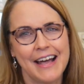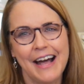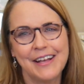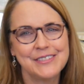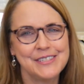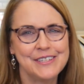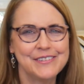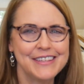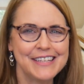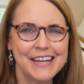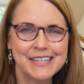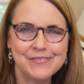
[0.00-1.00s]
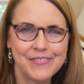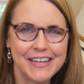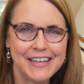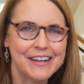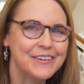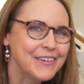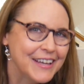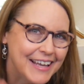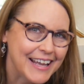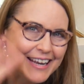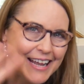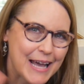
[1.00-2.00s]
I'll see you in the next video,
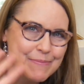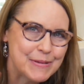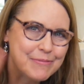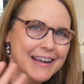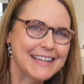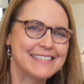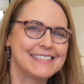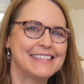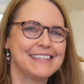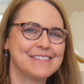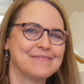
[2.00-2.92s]
and happy practicing.